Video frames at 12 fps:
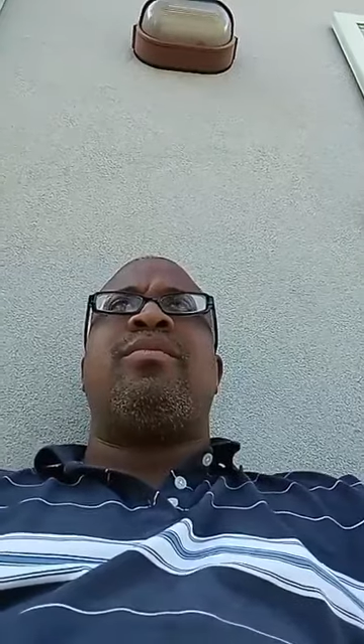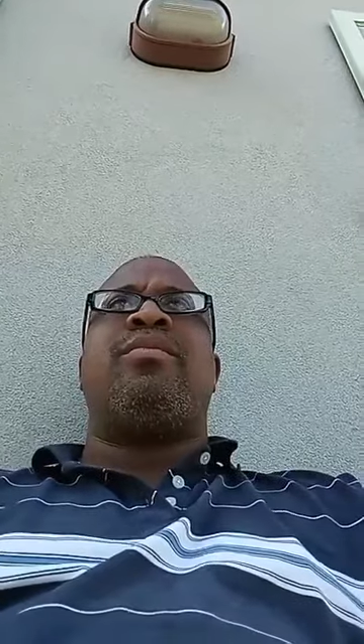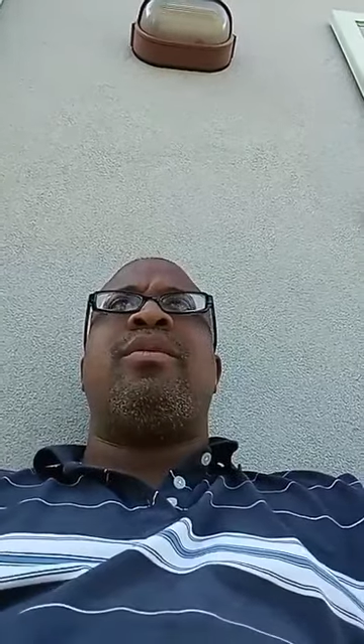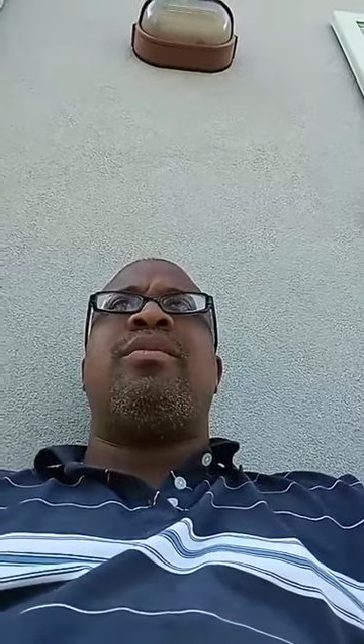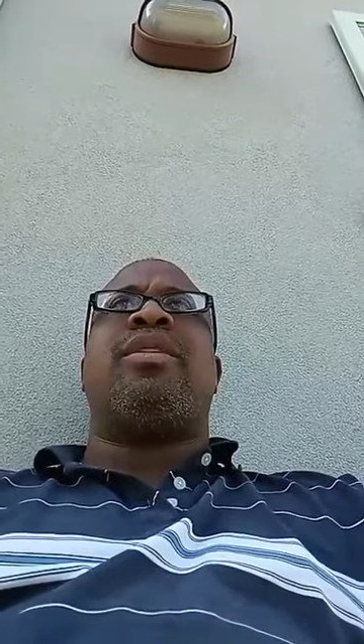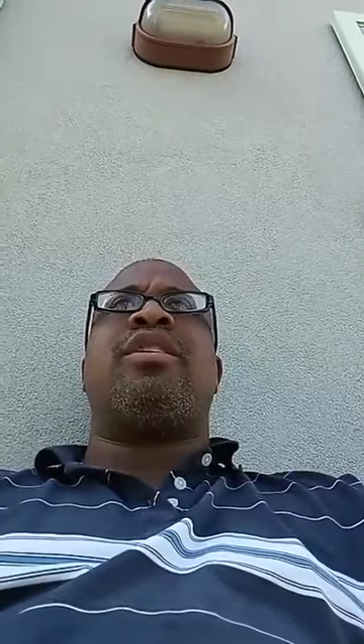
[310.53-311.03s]

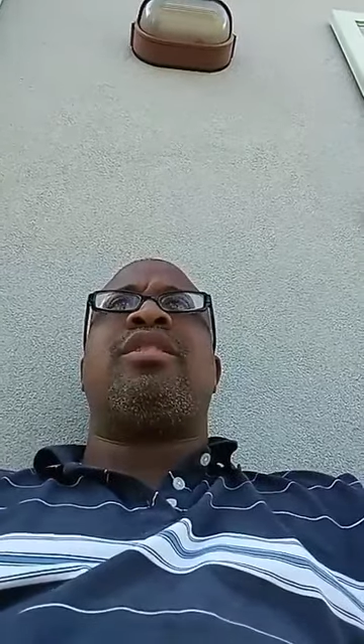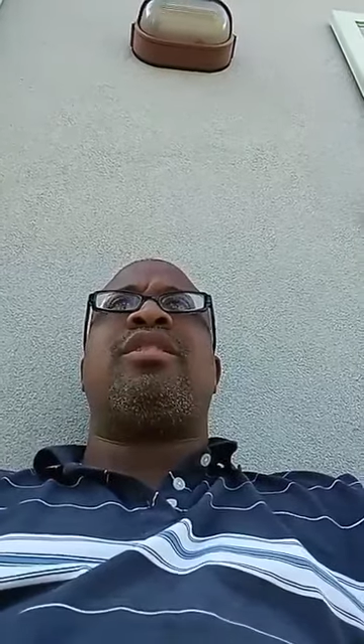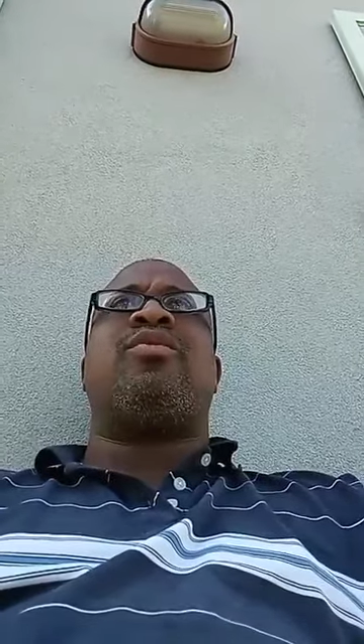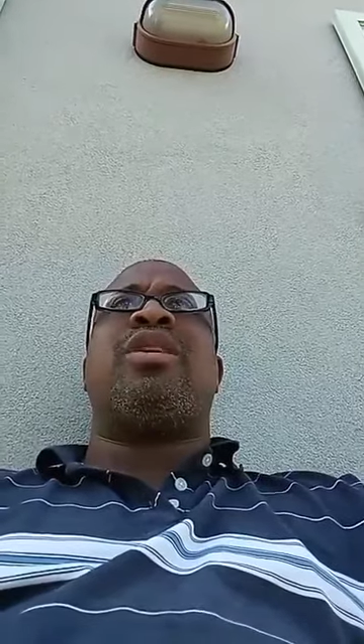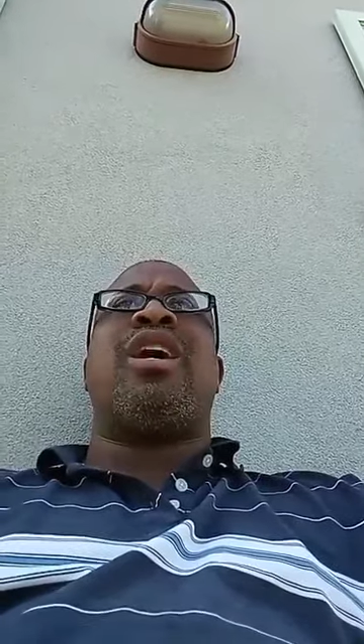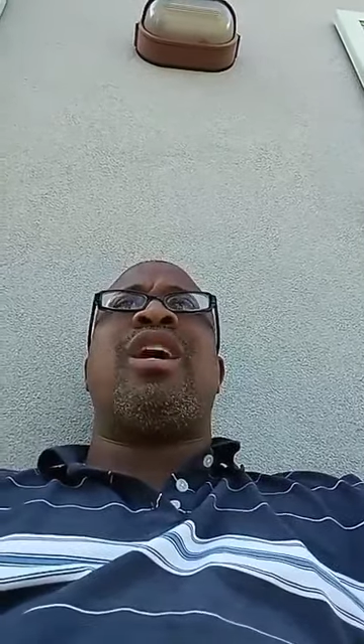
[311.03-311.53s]
because of
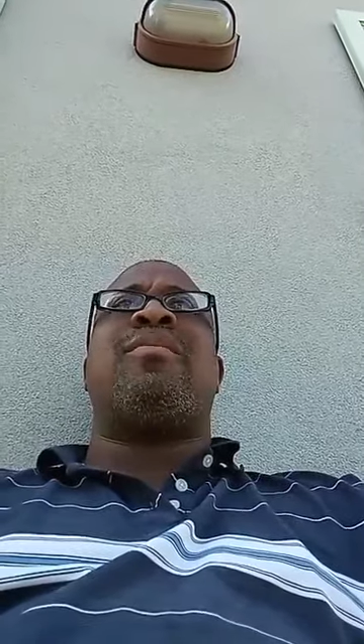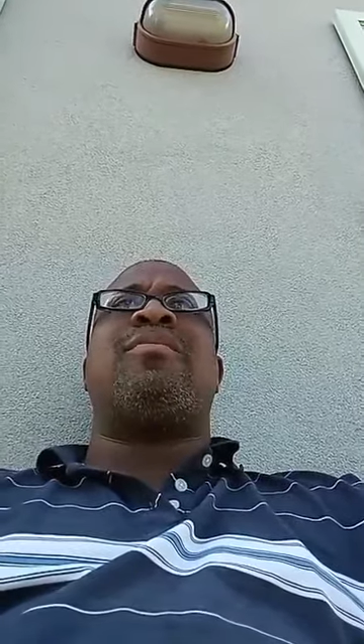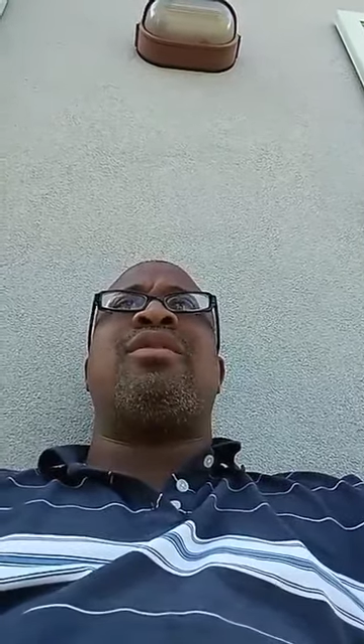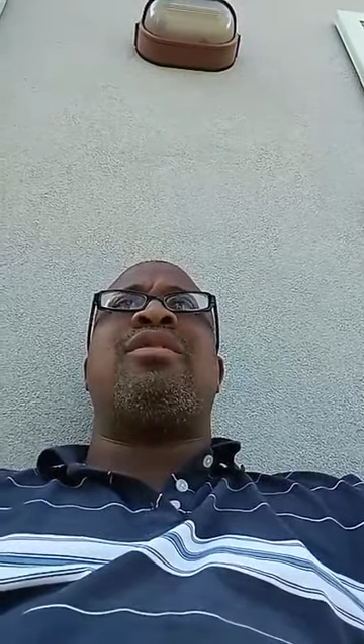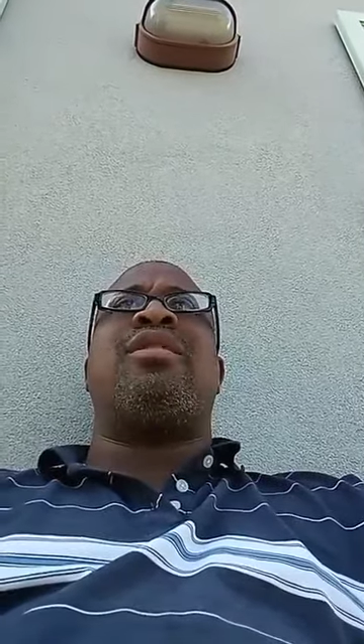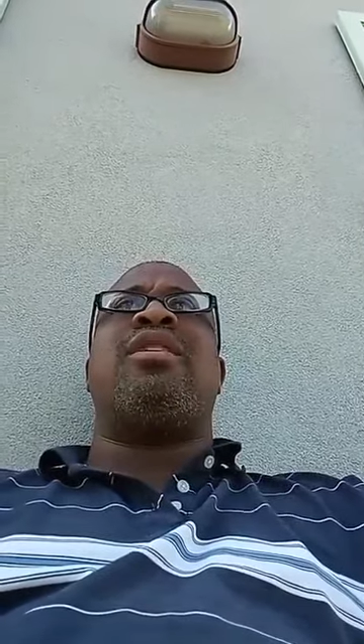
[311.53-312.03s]
what
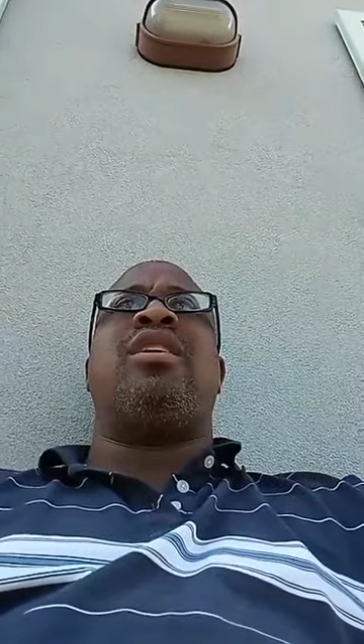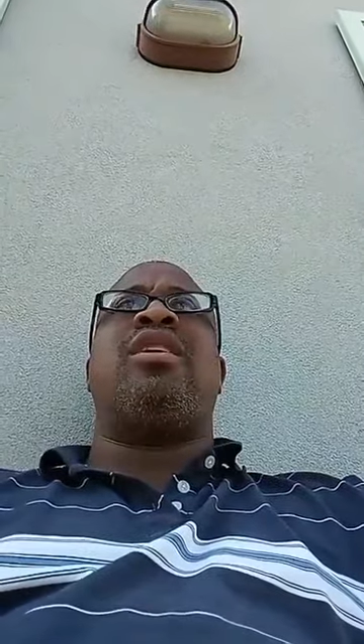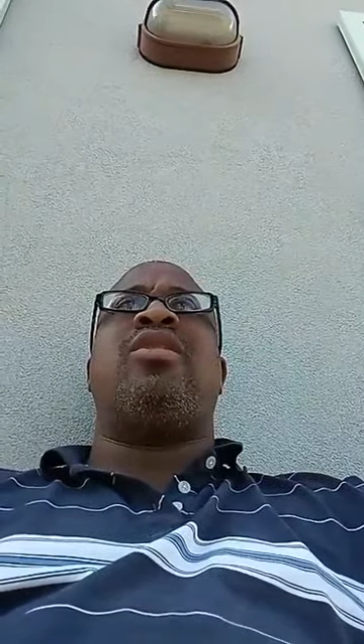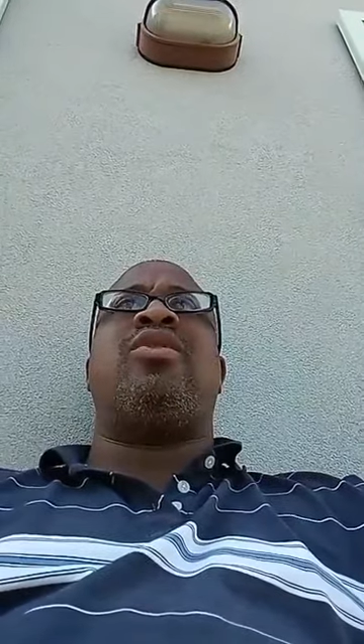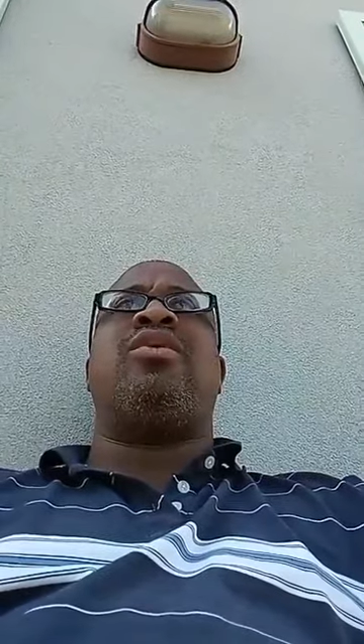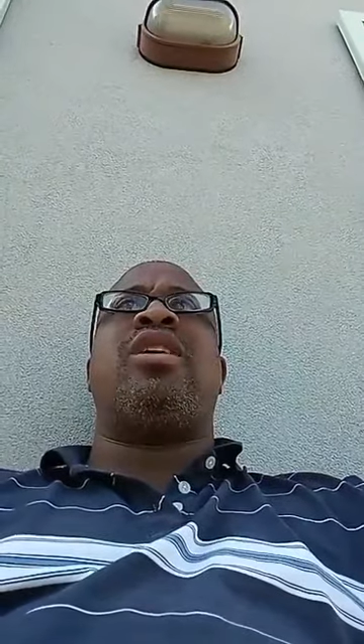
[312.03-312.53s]
happened
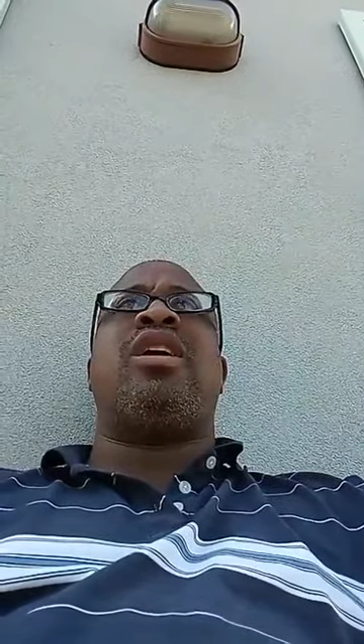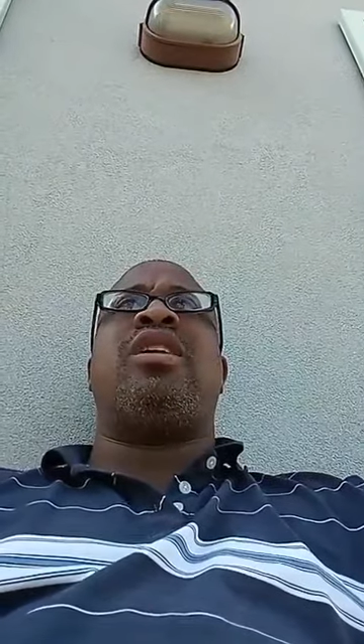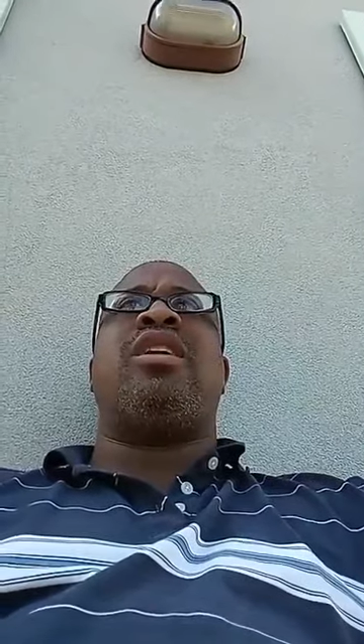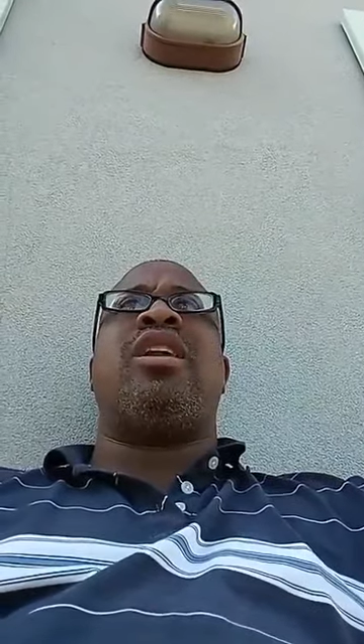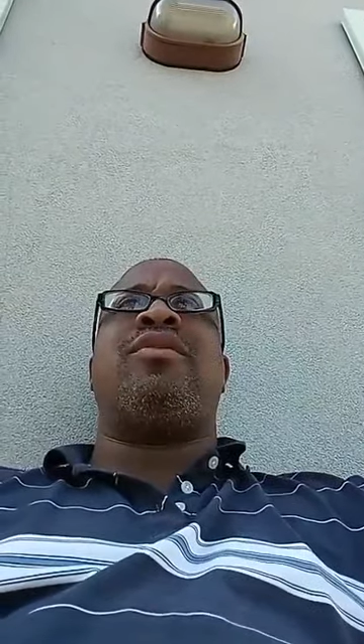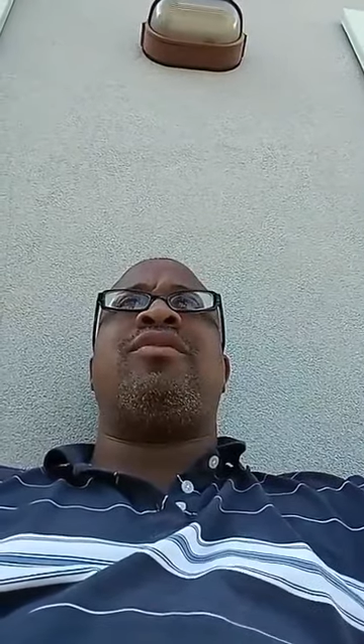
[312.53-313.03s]
on
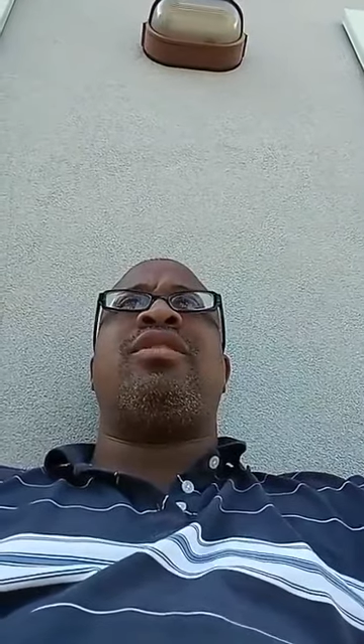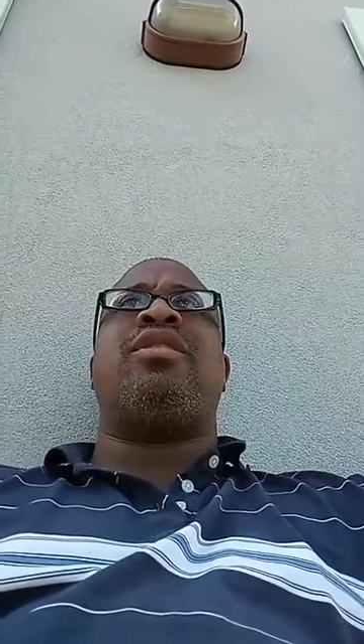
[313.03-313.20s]
9-11,